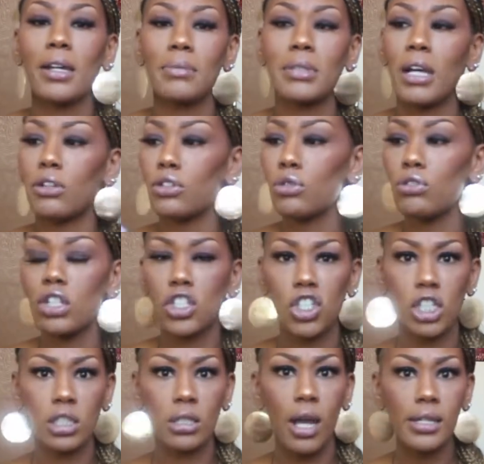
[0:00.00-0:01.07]
comes out too because
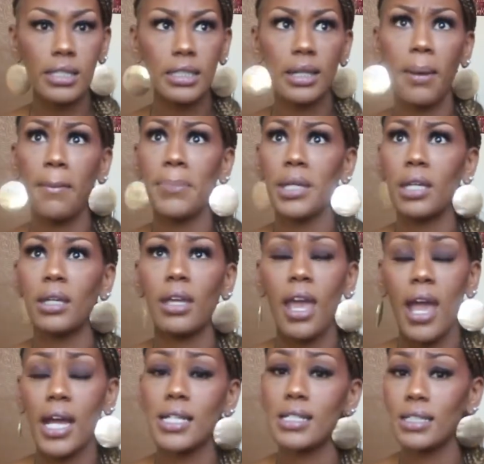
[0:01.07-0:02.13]
she's causing a big
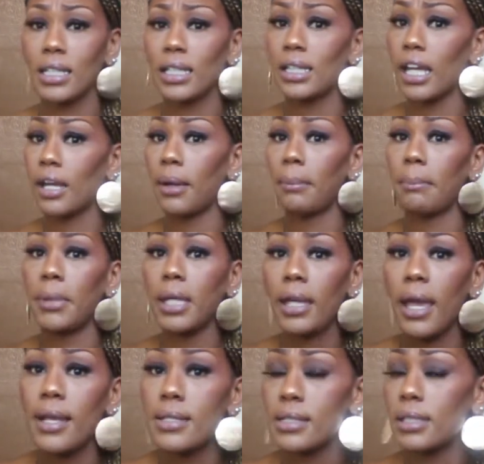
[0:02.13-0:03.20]
ass scene, like big
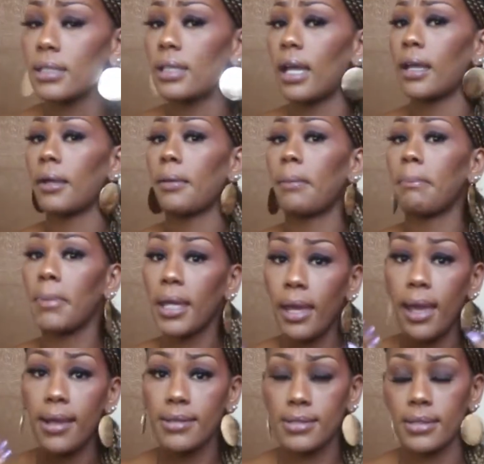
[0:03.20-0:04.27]
ass scene, like big
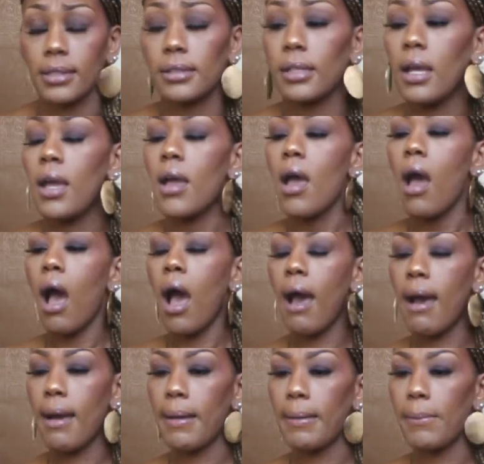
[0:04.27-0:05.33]
ass scene.
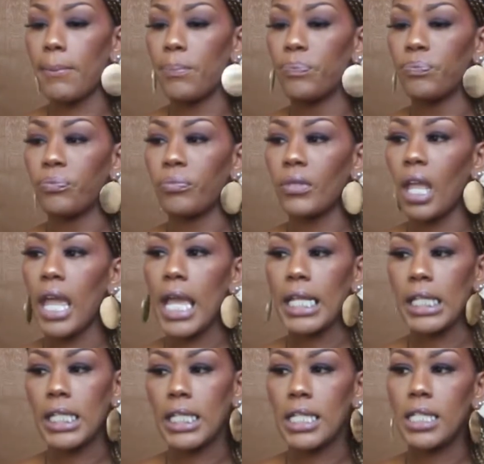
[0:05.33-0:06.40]
Um,
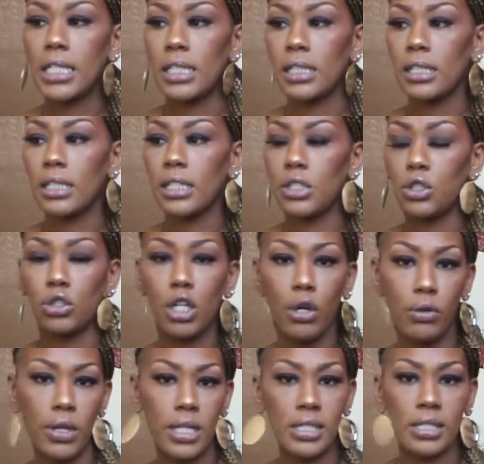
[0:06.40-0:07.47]
and he, you
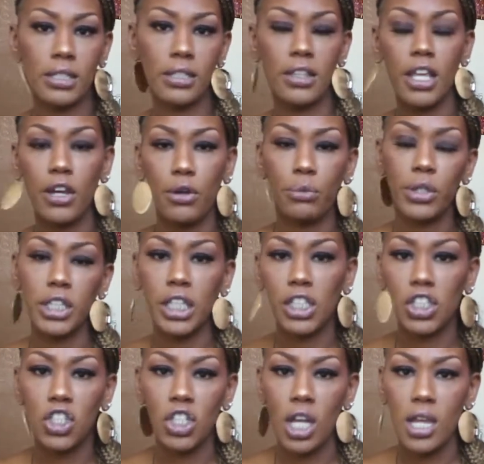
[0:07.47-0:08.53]
know, is there with the
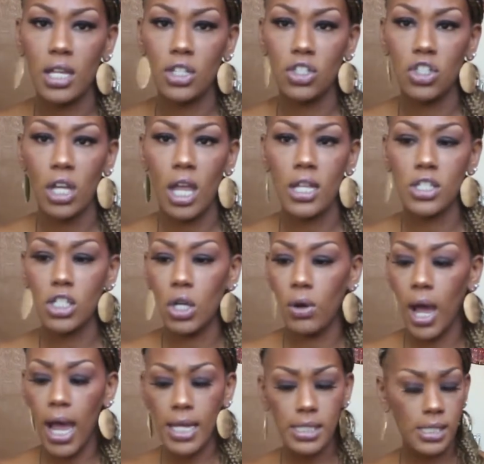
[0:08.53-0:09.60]
exchange. And so
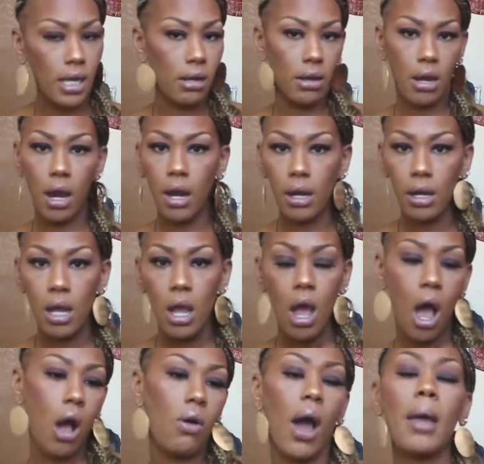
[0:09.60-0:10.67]
I tell her,
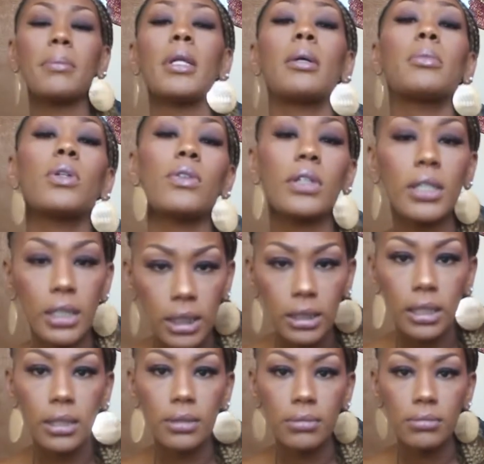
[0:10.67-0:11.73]
oh, I'm not moving
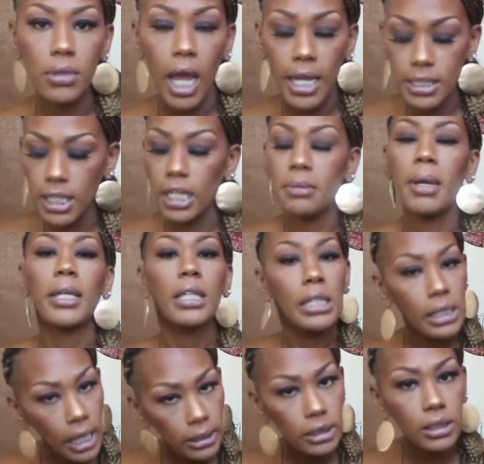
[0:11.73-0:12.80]
anything. I take my
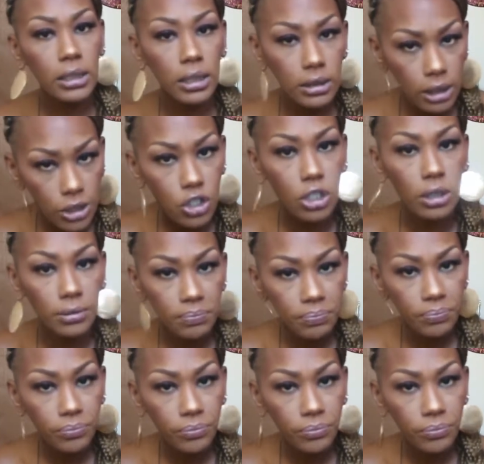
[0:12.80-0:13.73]
key out of the ignition